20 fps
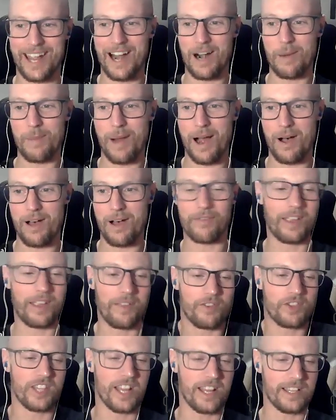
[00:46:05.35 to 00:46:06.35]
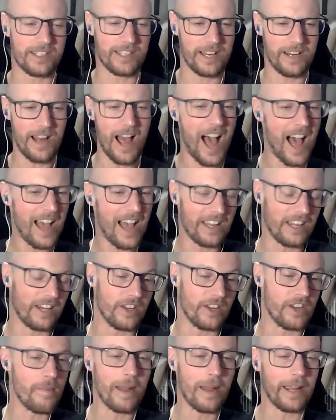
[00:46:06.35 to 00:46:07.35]
to care about. I think if you said,
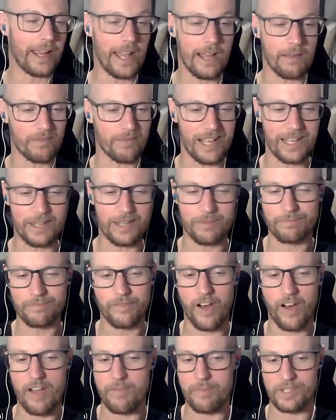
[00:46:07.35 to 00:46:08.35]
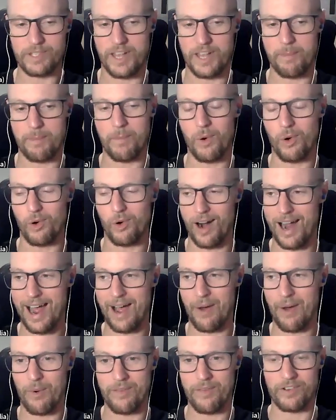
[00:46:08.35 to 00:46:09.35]
you might get like 5% more
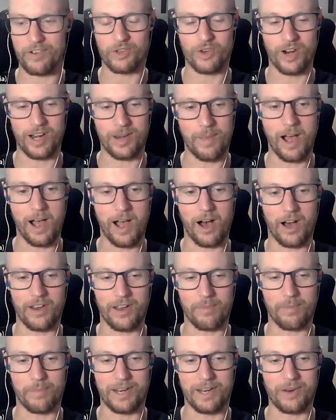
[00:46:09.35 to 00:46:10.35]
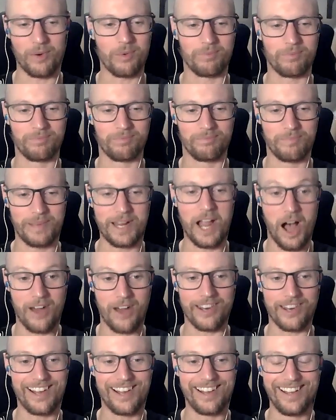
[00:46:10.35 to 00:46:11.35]
out if you train a bit harder, but it will be
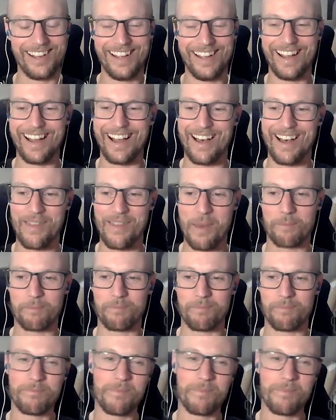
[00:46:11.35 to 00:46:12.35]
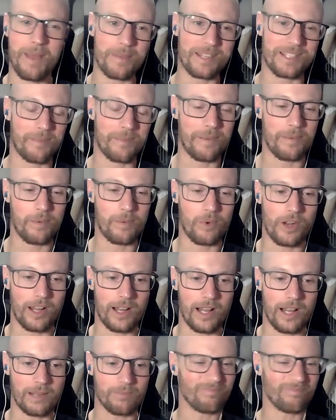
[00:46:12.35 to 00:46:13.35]
harder. Then maybe some people will
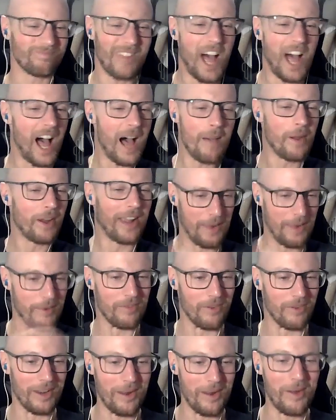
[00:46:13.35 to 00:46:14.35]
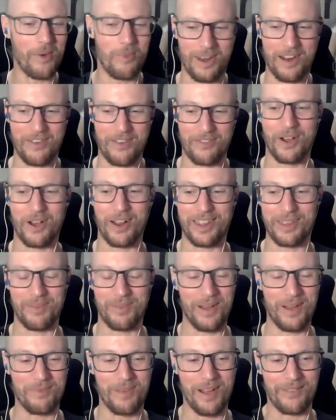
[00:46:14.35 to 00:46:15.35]
go like, I'm okay with what I've got at the
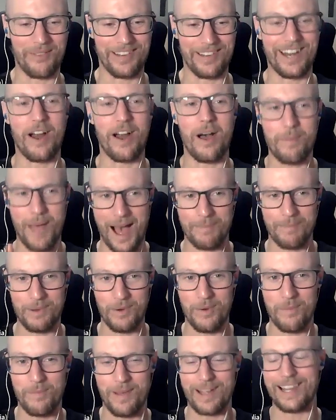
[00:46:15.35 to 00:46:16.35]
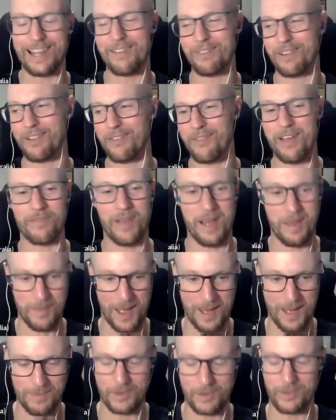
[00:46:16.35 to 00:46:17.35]
moment. I'm happy with my level of effort.
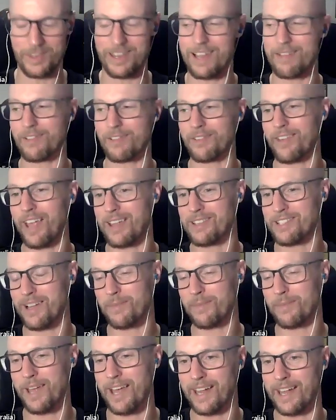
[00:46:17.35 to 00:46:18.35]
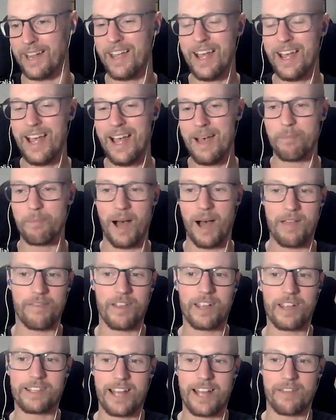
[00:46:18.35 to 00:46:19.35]
I'm happy with the level of gains that I'm getting. But I
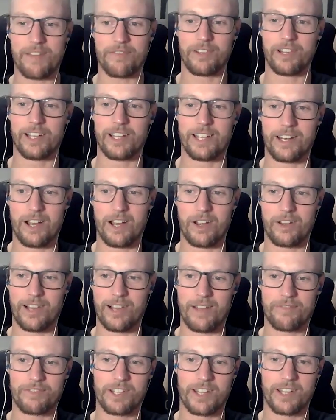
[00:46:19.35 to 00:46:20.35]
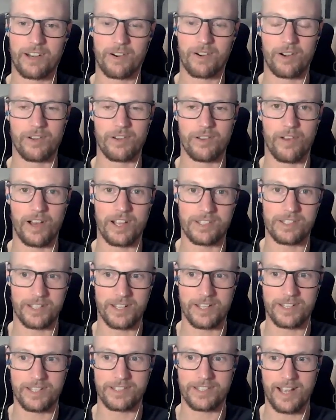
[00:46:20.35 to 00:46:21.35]
think definitely, left to their own
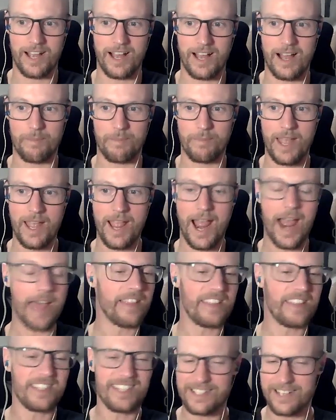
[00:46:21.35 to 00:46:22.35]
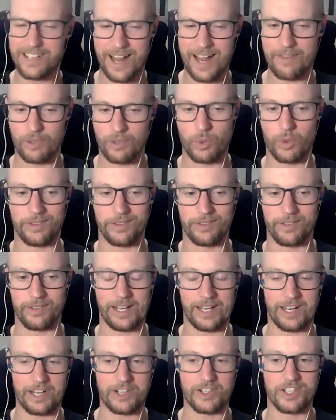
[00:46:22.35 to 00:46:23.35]
devices, and this isn't everyone,
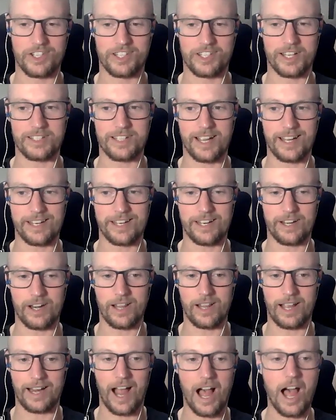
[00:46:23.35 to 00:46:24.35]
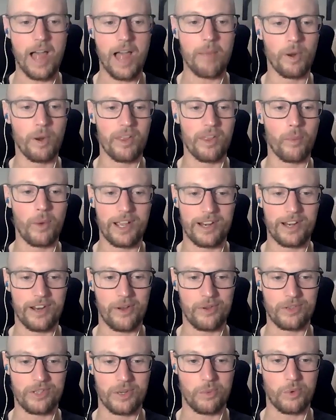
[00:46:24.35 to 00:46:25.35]
like I should say, like I'm one of the
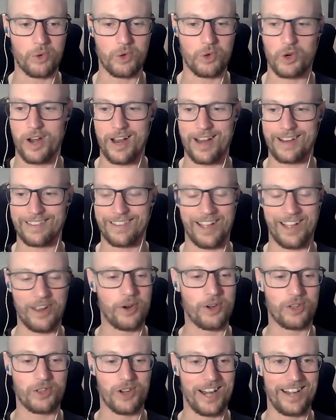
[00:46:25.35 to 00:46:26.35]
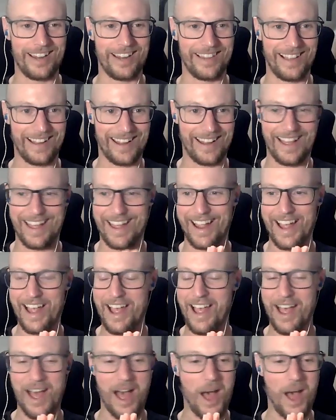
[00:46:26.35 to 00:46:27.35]
weirdos who could train in like a